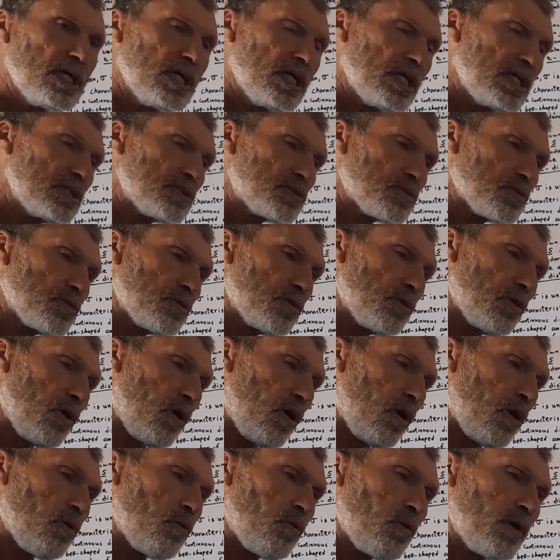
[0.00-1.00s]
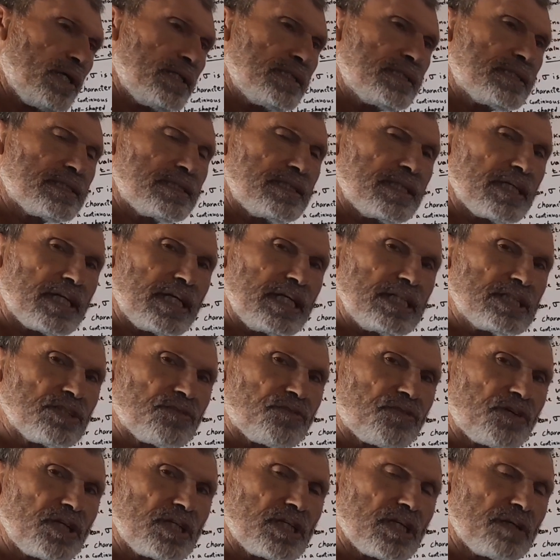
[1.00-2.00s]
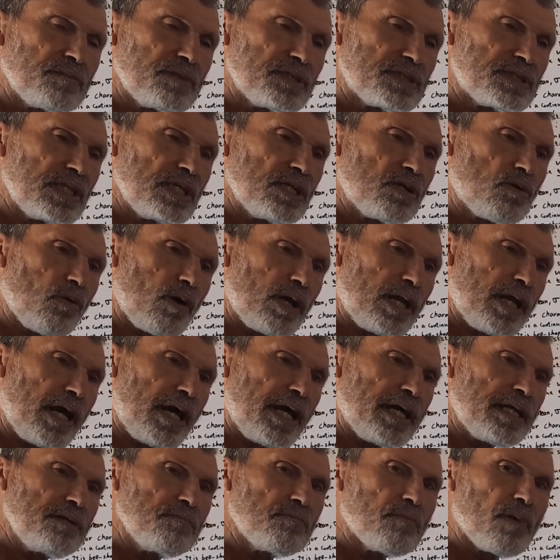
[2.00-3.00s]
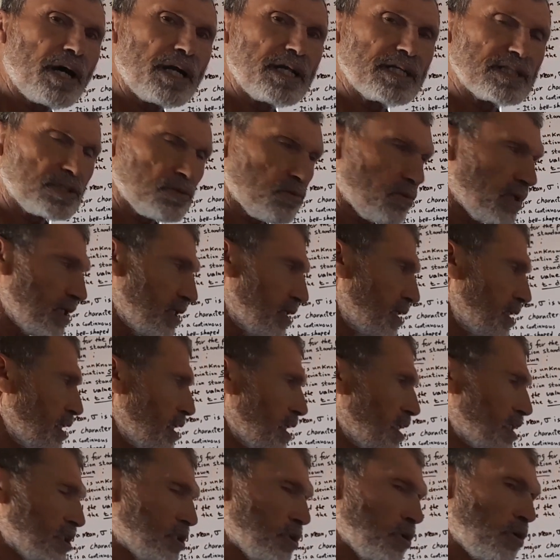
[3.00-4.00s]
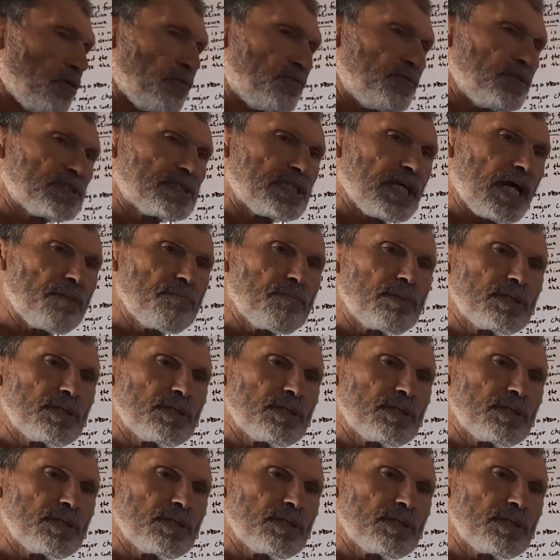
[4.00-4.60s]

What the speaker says: So always degrees of freedom is equal n minus 1. So if the sample